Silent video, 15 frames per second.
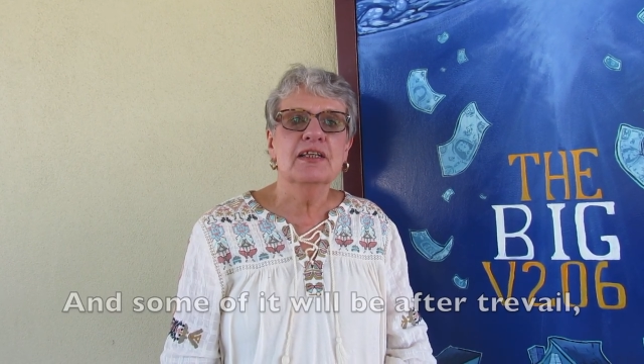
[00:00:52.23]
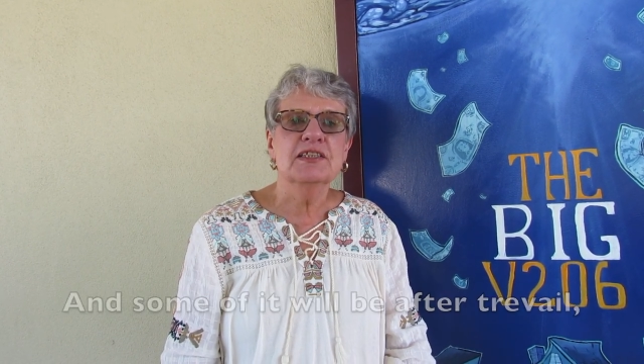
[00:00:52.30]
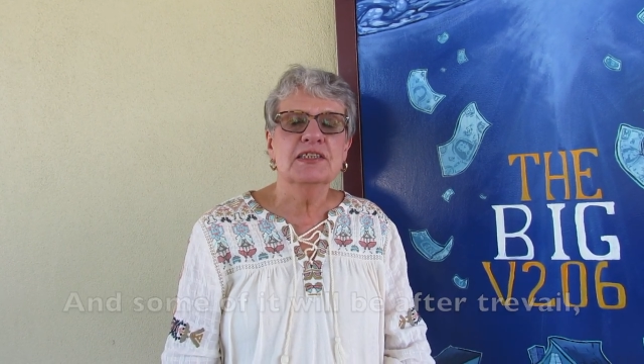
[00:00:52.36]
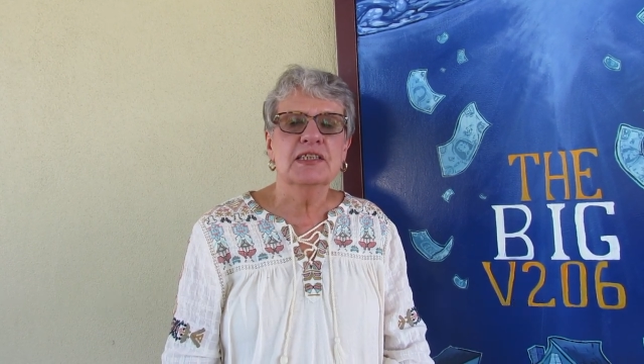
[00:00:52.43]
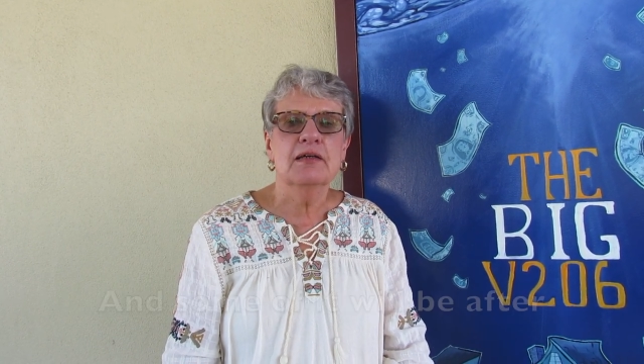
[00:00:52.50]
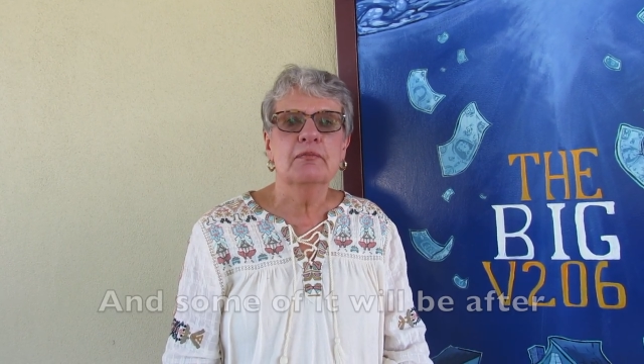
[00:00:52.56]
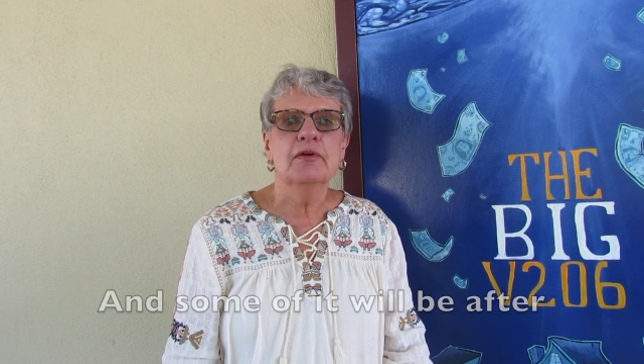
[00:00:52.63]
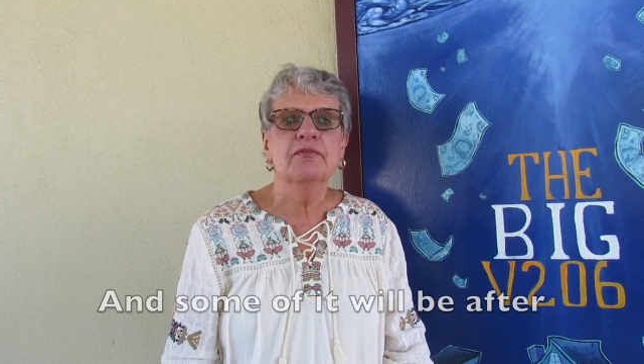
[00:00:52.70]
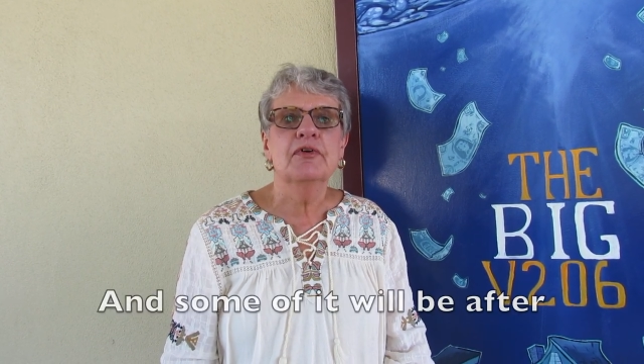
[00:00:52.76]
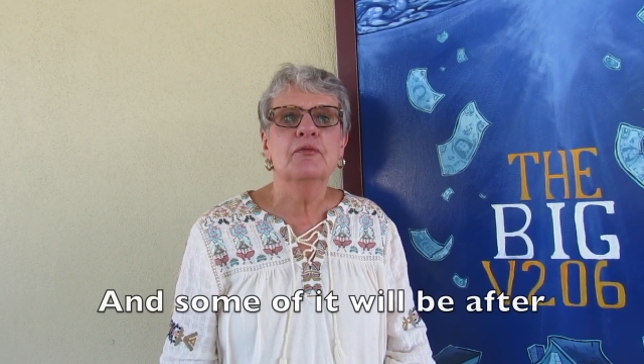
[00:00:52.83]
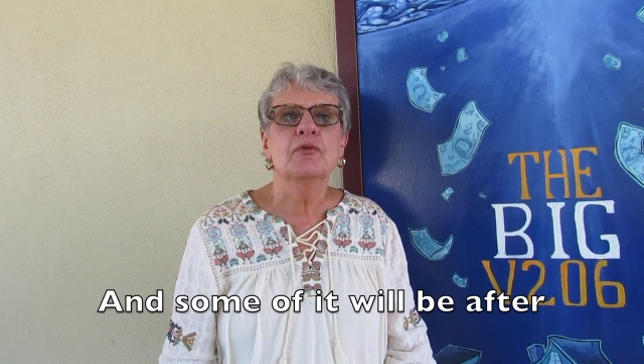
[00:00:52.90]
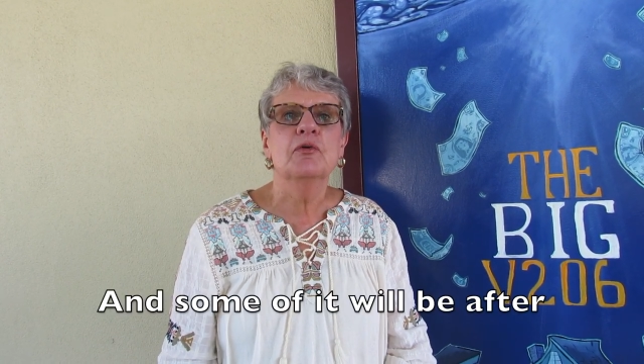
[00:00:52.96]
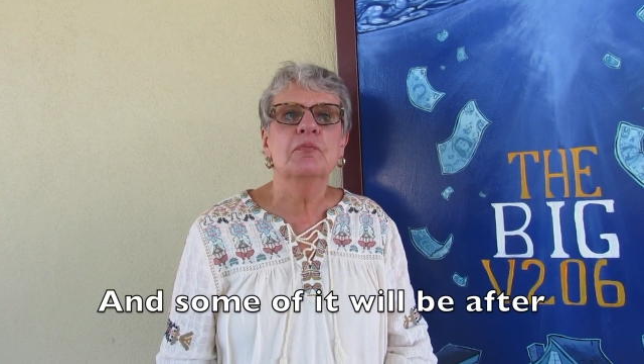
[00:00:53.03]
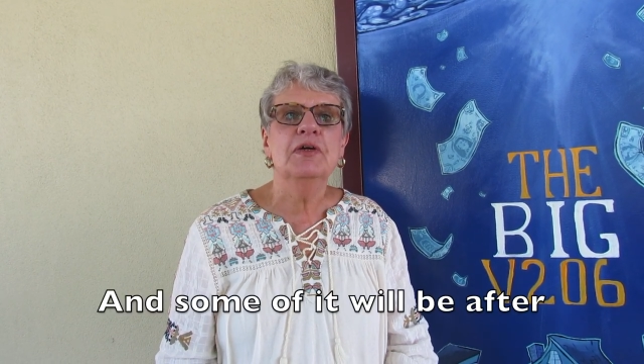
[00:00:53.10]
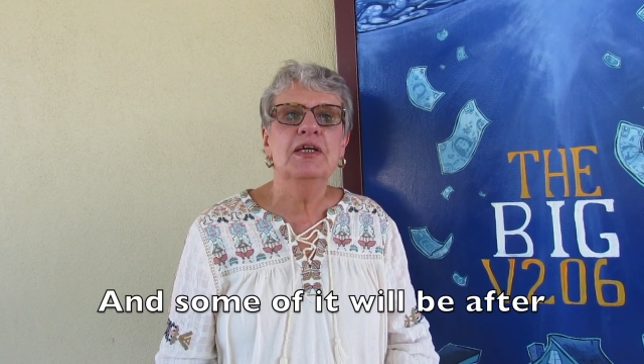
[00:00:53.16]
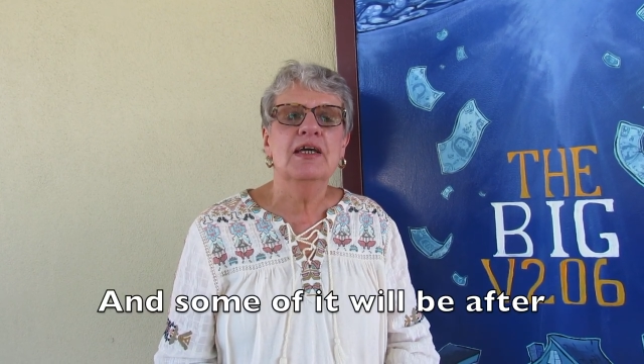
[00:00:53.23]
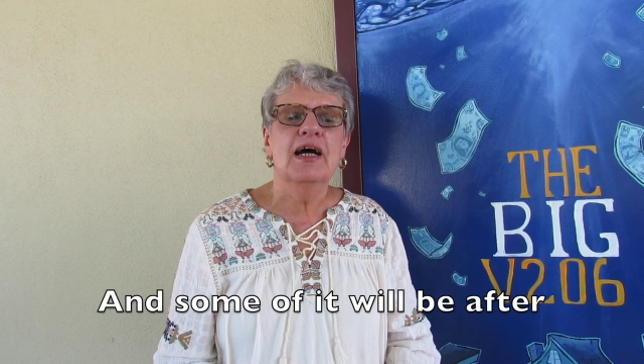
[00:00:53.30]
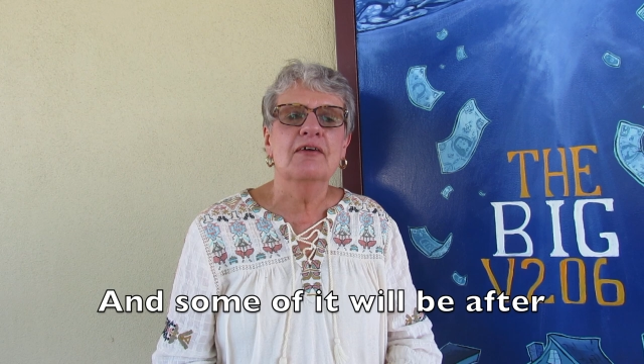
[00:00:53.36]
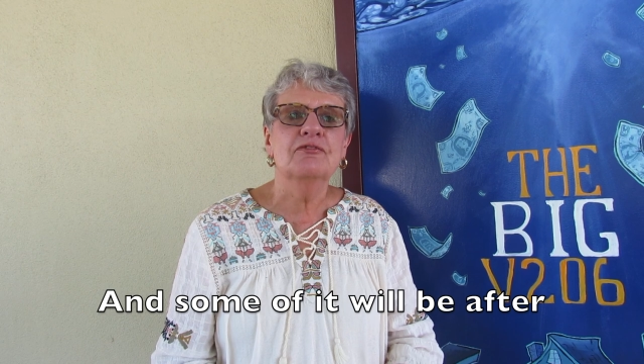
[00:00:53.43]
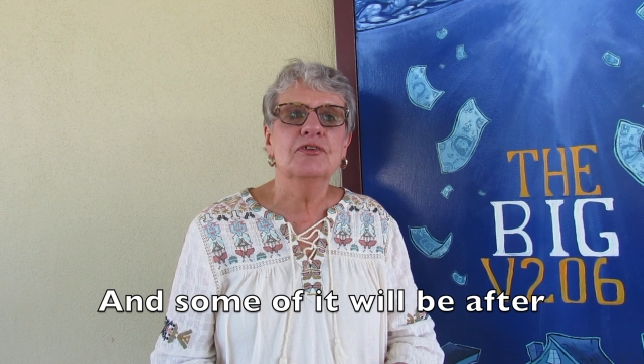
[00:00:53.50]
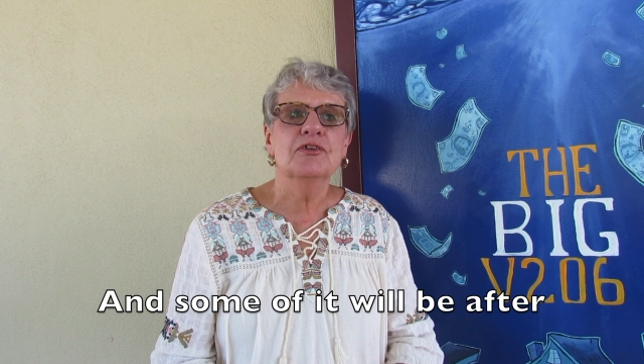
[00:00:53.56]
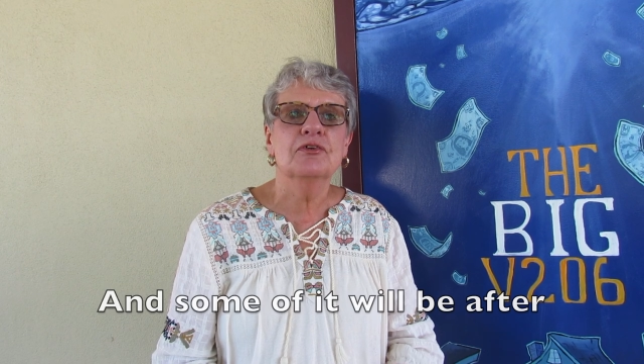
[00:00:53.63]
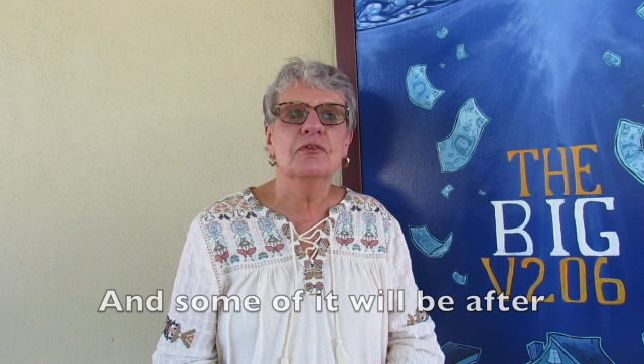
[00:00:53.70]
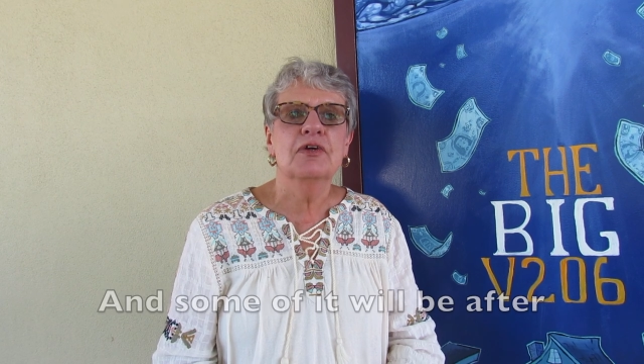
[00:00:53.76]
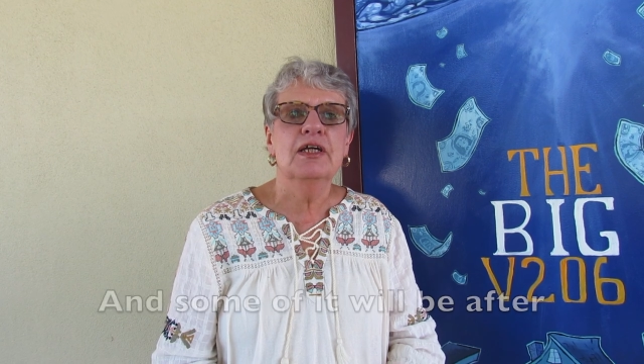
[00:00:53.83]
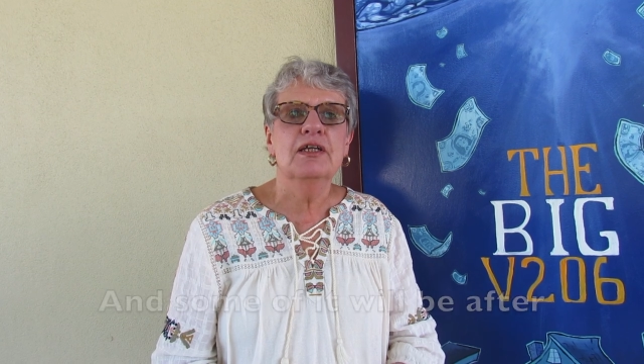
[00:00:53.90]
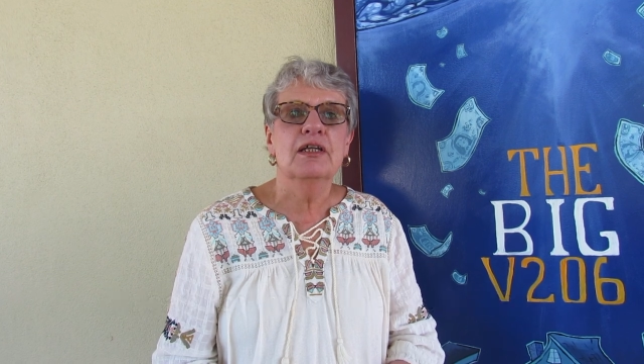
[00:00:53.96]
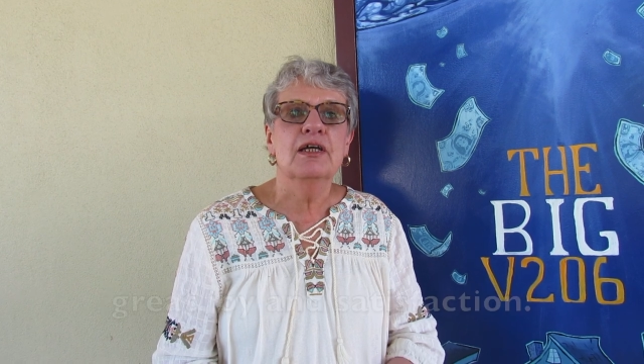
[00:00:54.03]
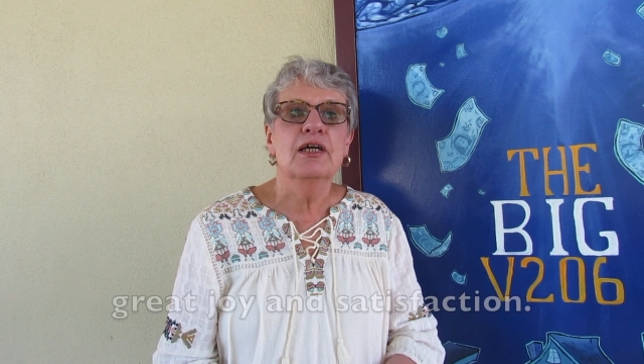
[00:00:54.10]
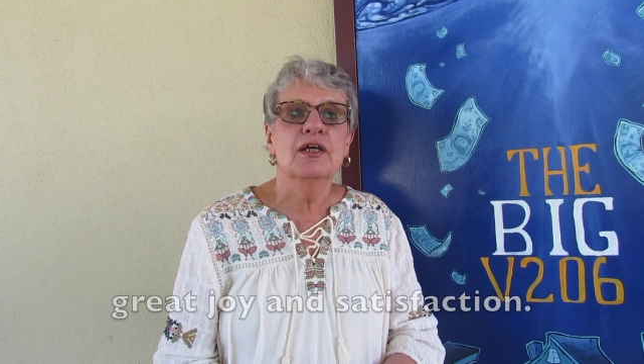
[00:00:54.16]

and some of it will be after great